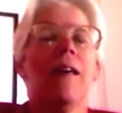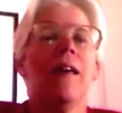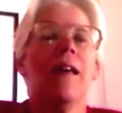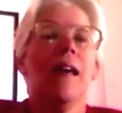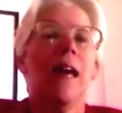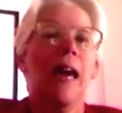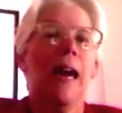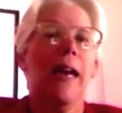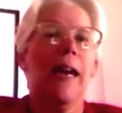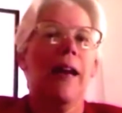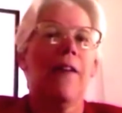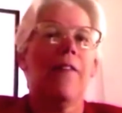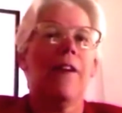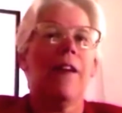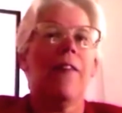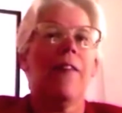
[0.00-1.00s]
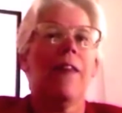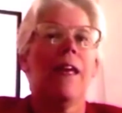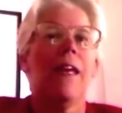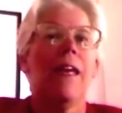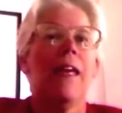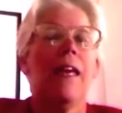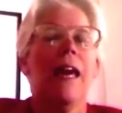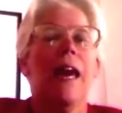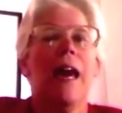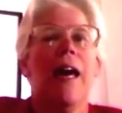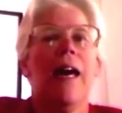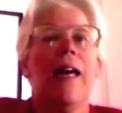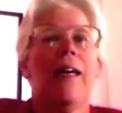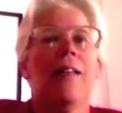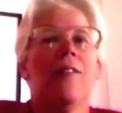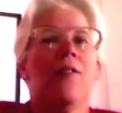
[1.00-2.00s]
and everything,
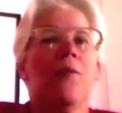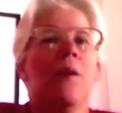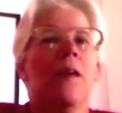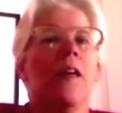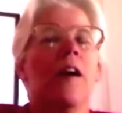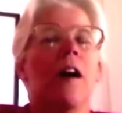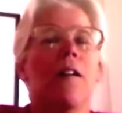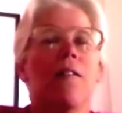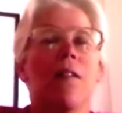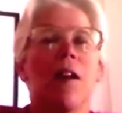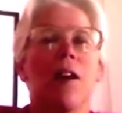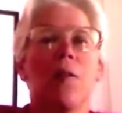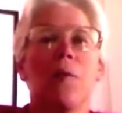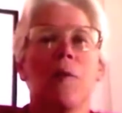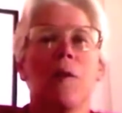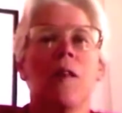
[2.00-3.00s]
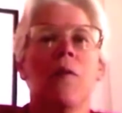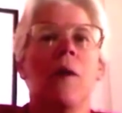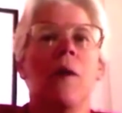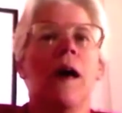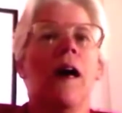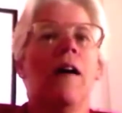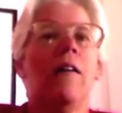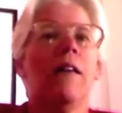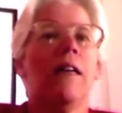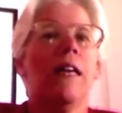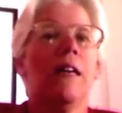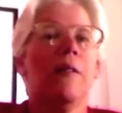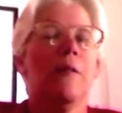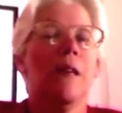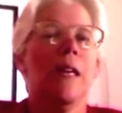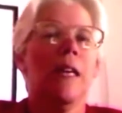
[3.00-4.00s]
and we got along really well. He,
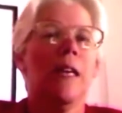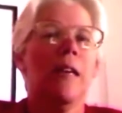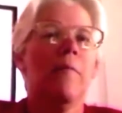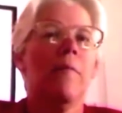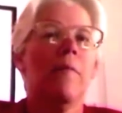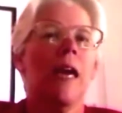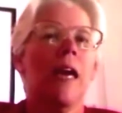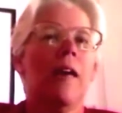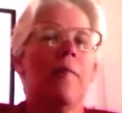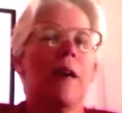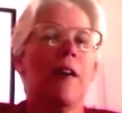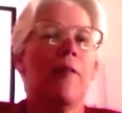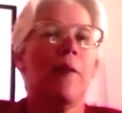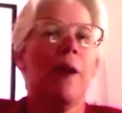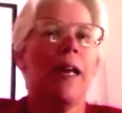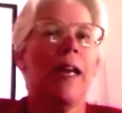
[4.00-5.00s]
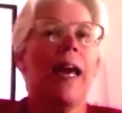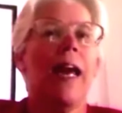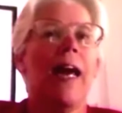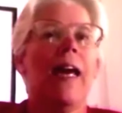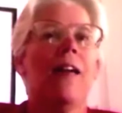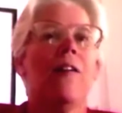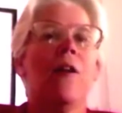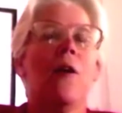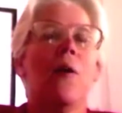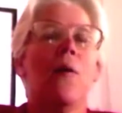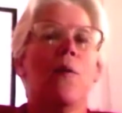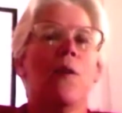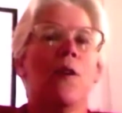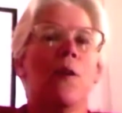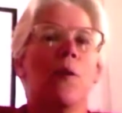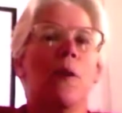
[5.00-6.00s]
him and my great aunt were
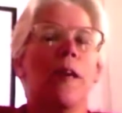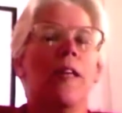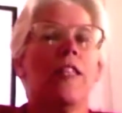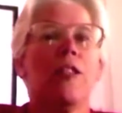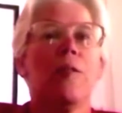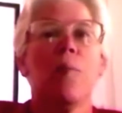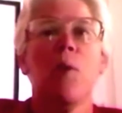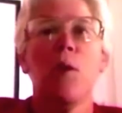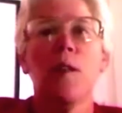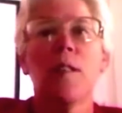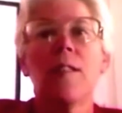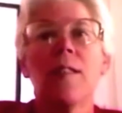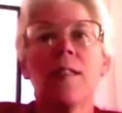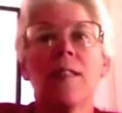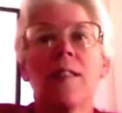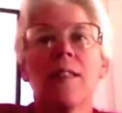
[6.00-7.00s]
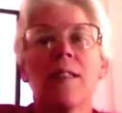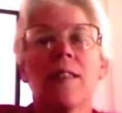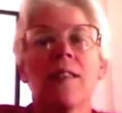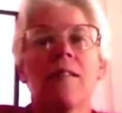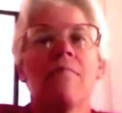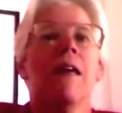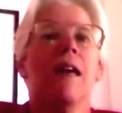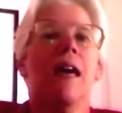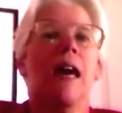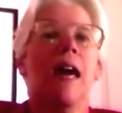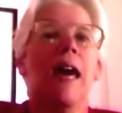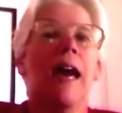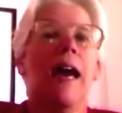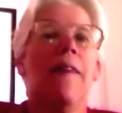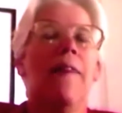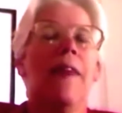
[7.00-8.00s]
a great support system,
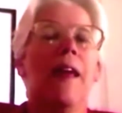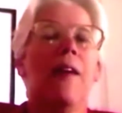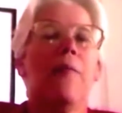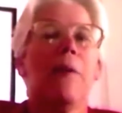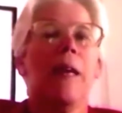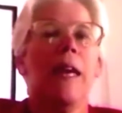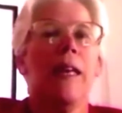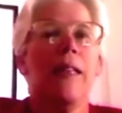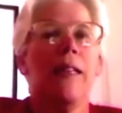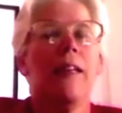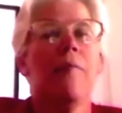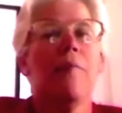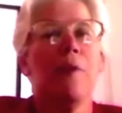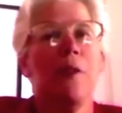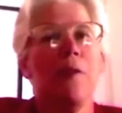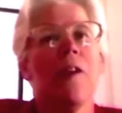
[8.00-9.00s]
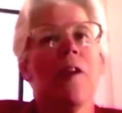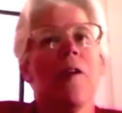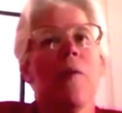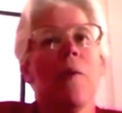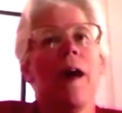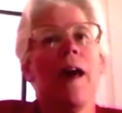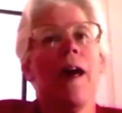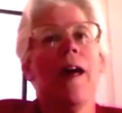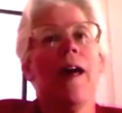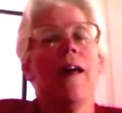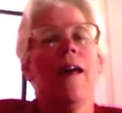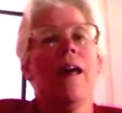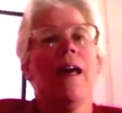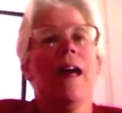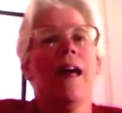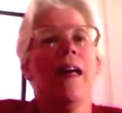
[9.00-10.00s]
and then we ended up moving away, and I